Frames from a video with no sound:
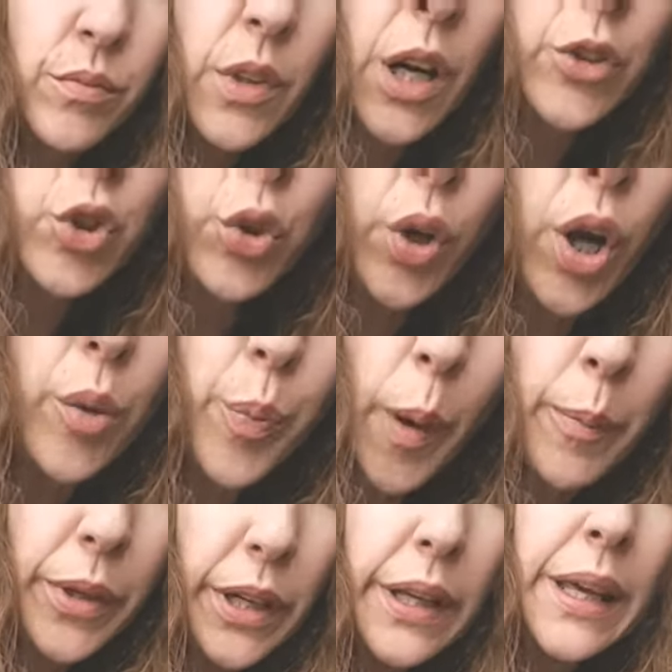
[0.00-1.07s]
I do hope
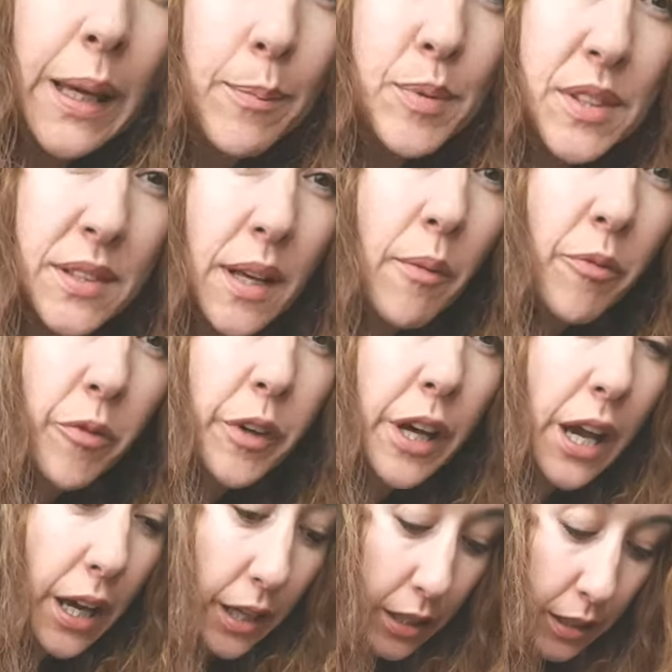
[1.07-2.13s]
I'm going to keep something
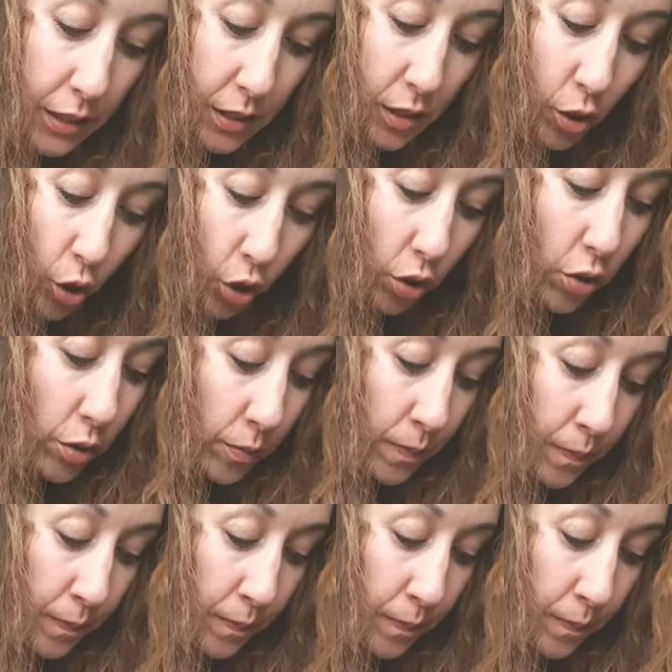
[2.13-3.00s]
out of this lot.